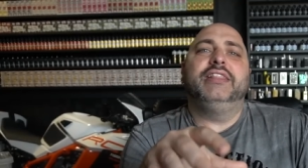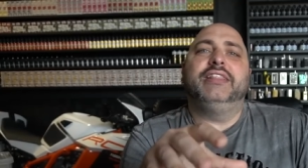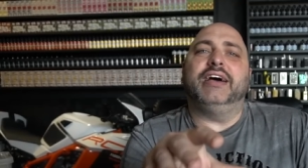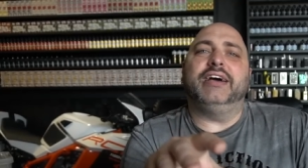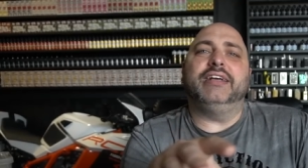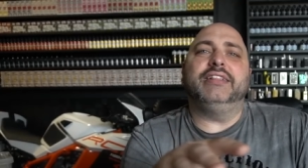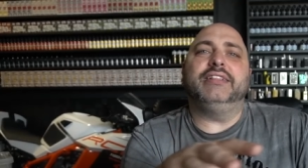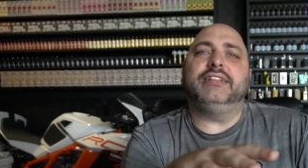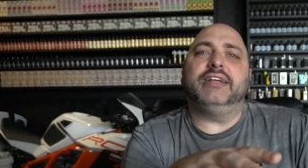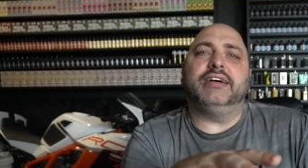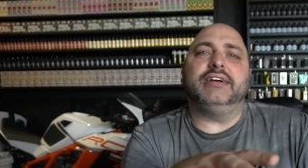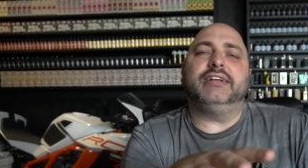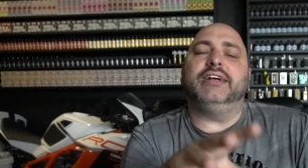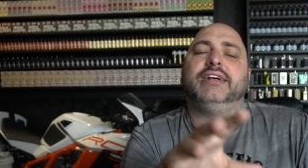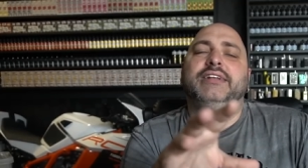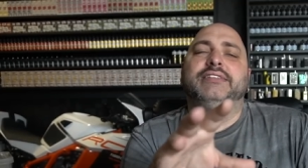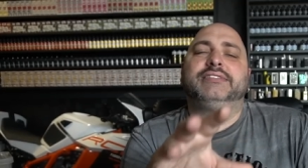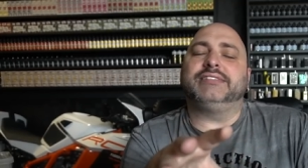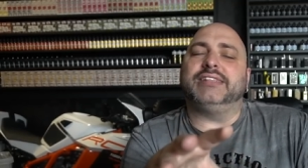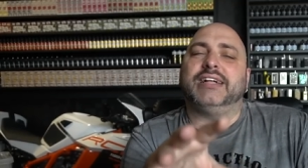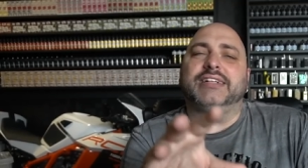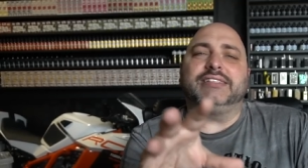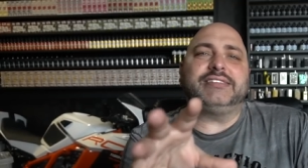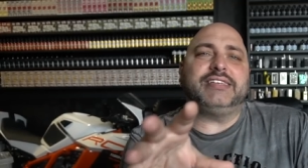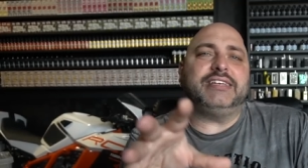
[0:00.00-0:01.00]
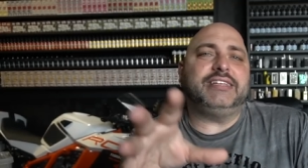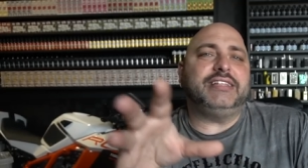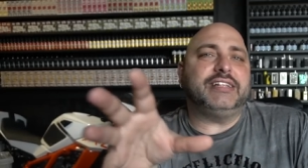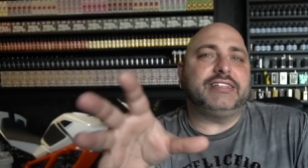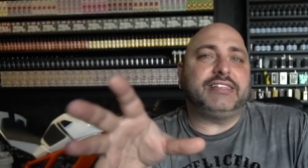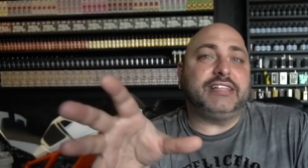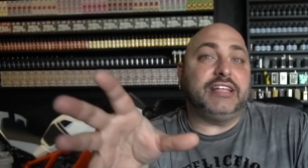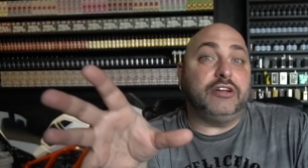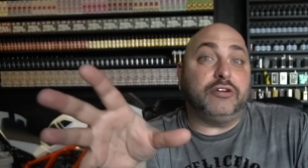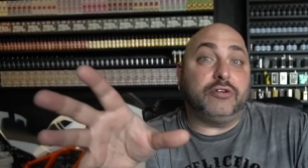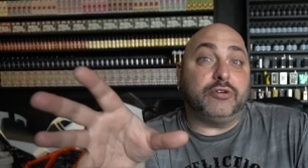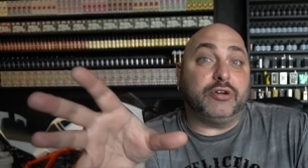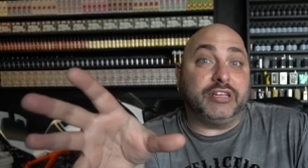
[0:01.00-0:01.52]
That, that, It's not saying that
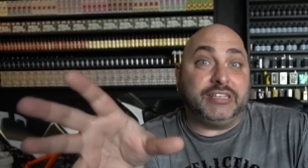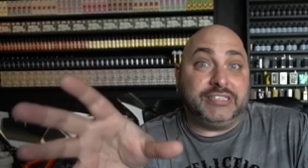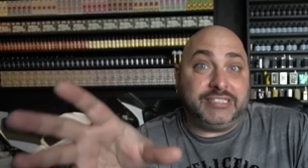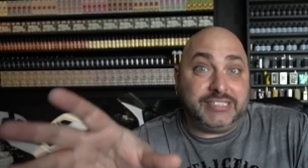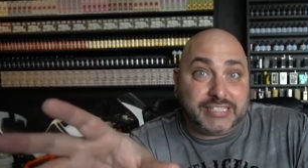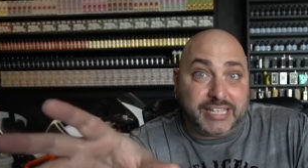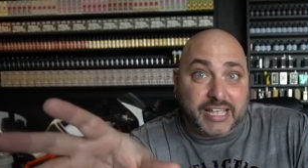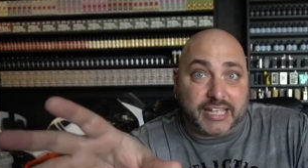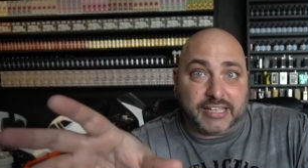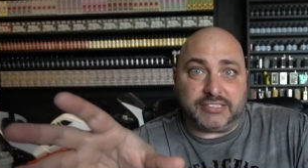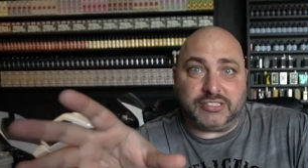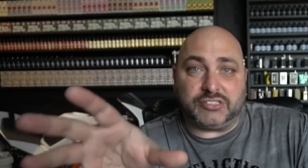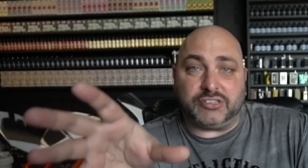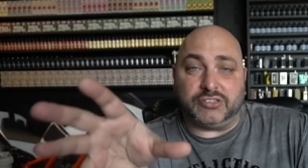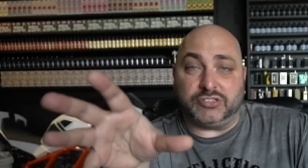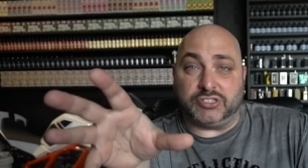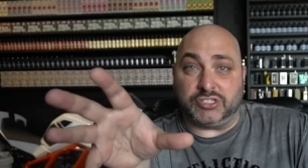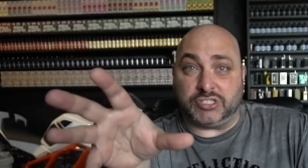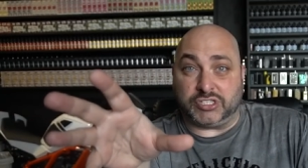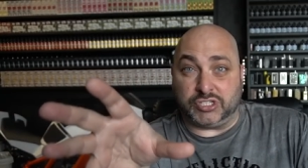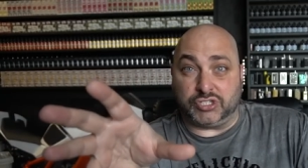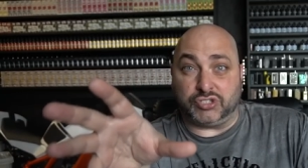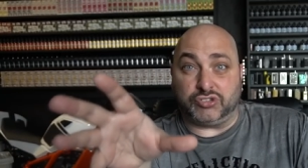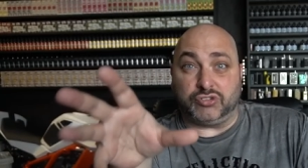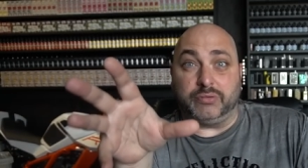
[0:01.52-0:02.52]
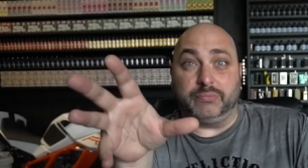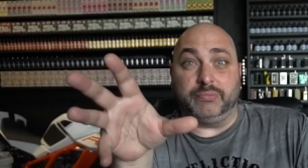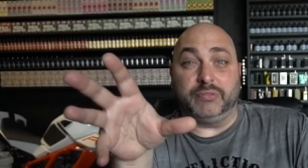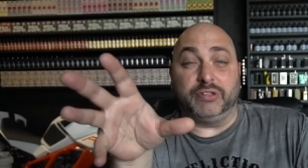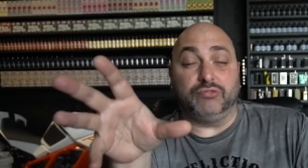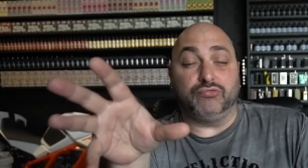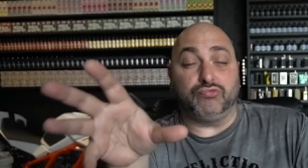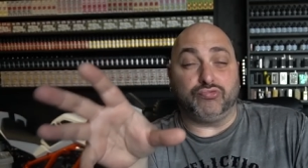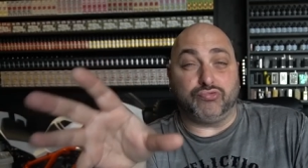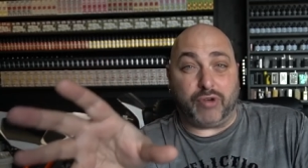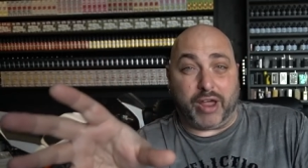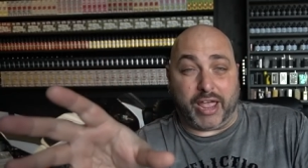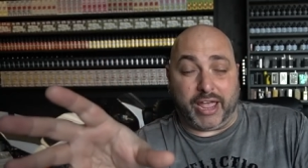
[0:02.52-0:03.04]
they don't exist, they're just extremely
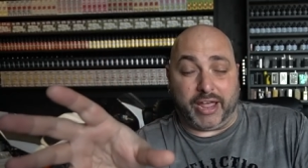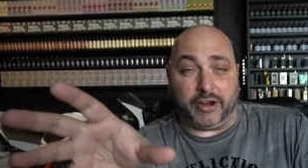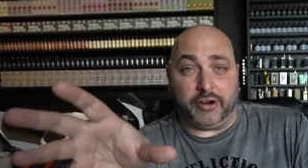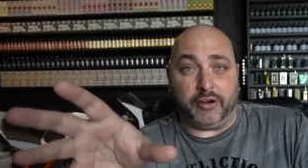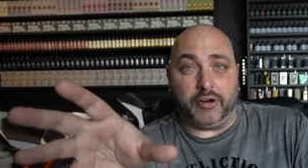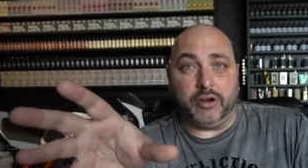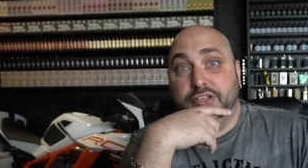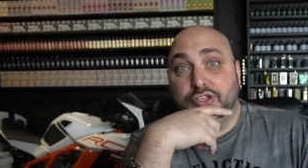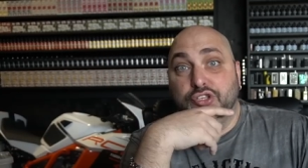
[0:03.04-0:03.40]
rare.